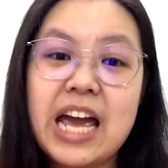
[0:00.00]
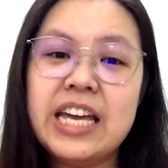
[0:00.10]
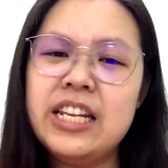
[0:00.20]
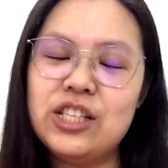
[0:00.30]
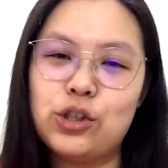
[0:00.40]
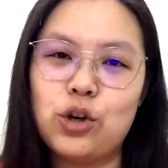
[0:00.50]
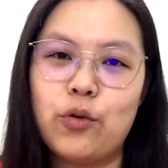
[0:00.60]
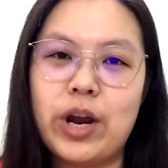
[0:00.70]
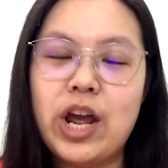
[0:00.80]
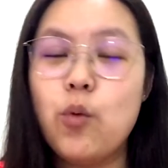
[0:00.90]
In this
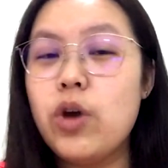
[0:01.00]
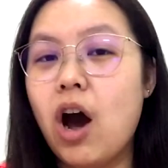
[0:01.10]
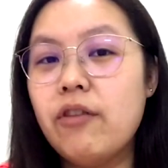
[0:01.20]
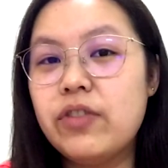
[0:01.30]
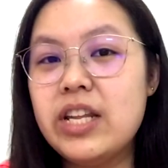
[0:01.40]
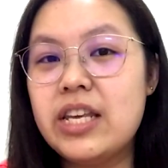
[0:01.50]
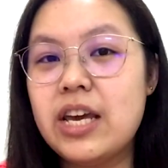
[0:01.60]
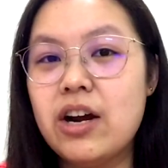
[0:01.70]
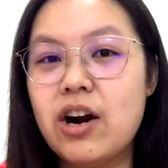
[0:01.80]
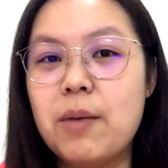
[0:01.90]
story, we often
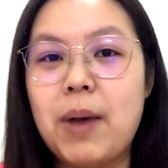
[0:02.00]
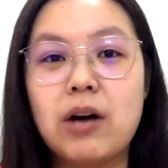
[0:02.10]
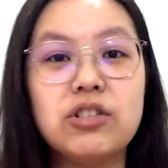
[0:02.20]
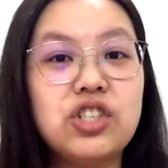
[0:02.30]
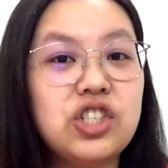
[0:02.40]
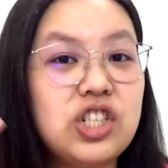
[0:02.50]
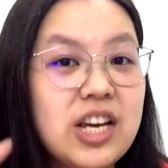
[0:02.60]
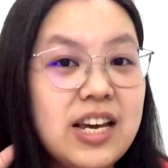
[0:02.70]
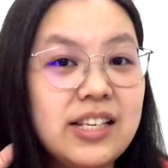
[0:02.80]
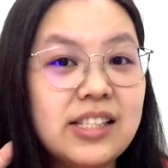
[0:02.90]
hear about
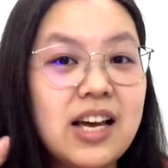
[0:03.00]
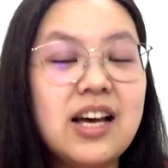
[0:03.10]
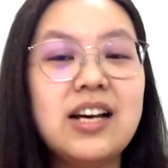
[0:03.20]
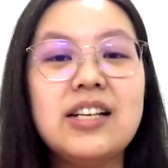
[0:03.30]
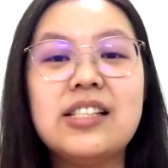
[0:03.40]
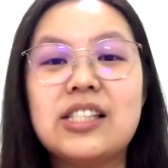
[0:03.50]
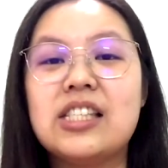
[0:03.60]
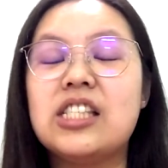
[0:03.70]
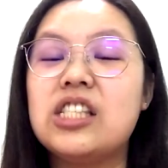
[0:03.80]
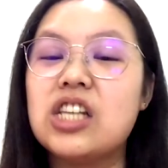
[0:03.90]
Jesus,
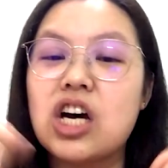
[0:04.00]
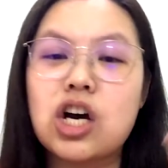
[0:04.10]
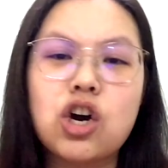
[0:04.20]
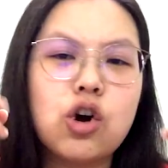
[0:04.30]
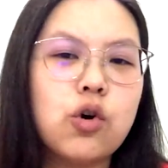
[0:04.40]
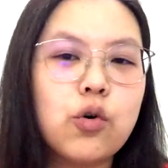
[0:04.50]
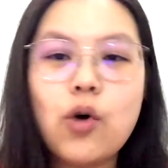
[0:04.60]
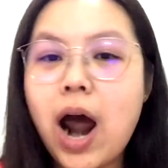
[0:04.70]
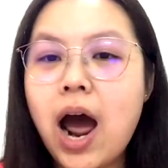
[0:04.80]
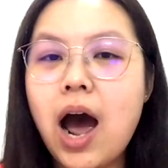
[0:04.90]
the
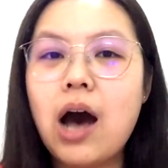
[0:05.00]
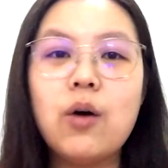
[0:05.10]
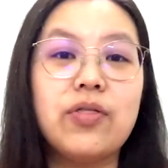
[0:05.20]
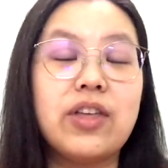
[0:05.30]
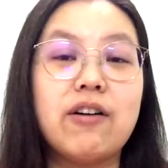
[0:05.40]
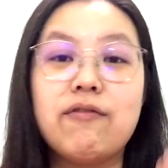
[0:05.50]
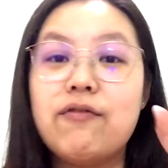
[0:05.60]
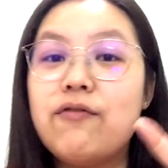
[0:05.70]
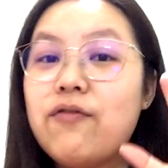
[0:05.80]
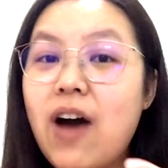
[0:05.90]
crowd, the
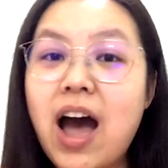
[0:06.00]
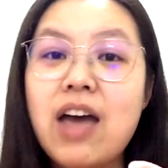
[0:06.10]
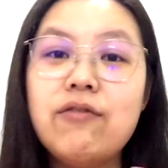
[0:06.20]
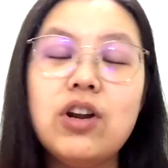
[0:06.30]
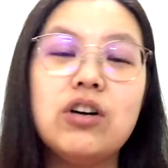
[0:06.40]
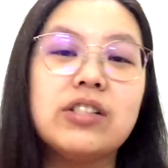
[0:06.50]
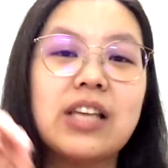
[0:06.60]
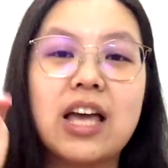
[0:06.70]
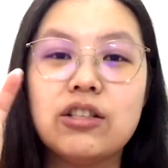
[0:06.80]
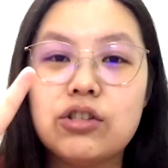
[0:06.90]
5 loaves
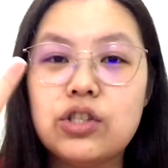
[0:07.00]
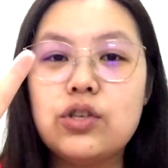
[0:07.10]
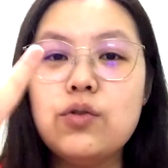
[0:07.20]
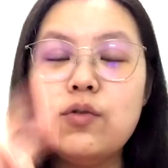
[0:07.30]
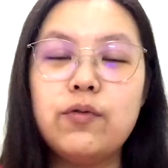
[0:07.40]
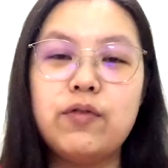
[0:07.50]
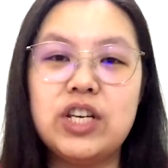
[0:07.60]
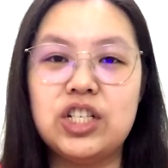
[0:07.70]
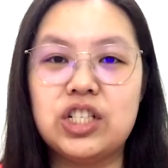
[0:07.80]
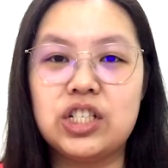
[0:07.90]
and 2
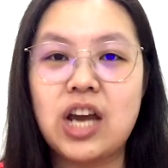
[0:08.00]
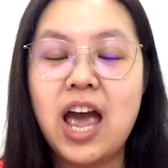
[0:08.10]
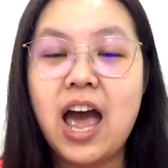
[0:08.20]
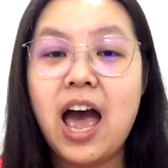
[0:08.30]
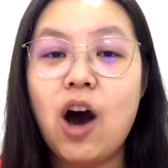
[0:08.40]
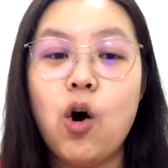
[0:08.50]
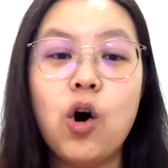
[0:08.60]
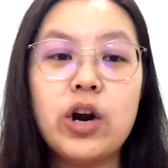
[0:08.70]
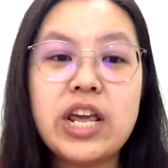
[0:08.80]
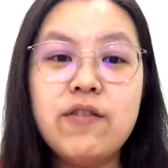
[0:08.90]
fish,
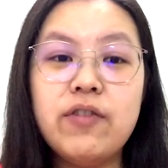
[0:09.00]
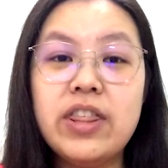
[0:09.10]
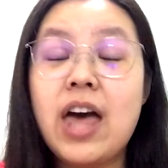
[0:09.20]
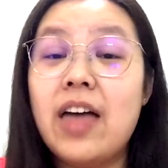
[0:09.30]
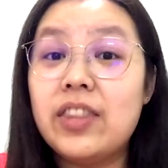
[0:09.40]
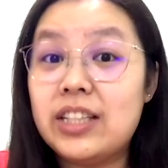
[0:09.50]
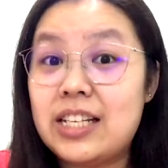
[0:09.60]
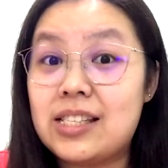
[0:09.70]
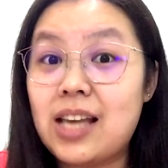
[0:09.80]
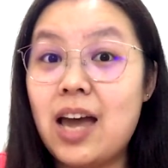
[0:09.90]
or even the
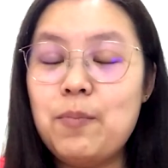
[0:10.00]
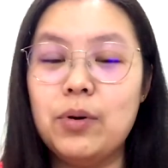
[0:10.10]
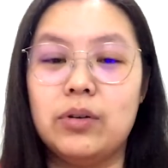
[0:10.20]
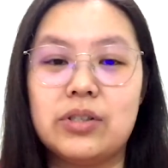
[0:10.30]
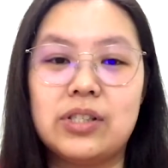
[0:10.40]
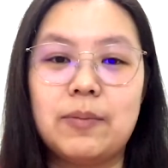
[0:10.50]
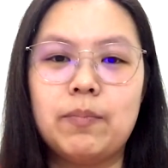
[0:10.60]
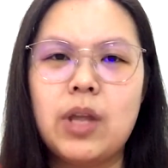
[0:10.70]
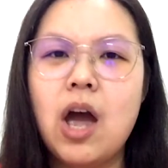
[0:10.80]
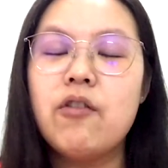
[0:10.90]
disciples.
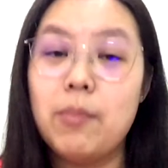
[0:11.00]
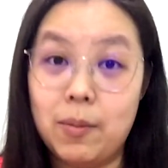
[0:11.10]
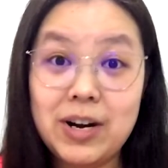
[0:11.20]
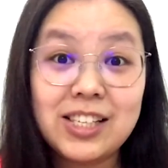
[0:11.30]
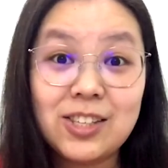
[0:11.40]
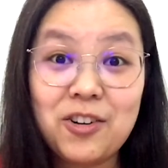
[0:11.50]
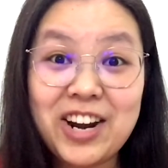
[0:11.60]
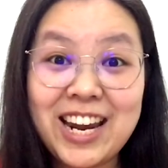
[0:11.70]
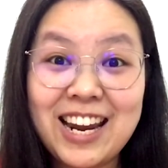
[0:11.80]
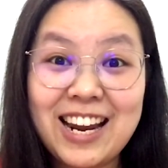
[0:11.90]
Remember the
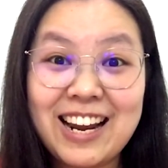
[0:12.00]
story?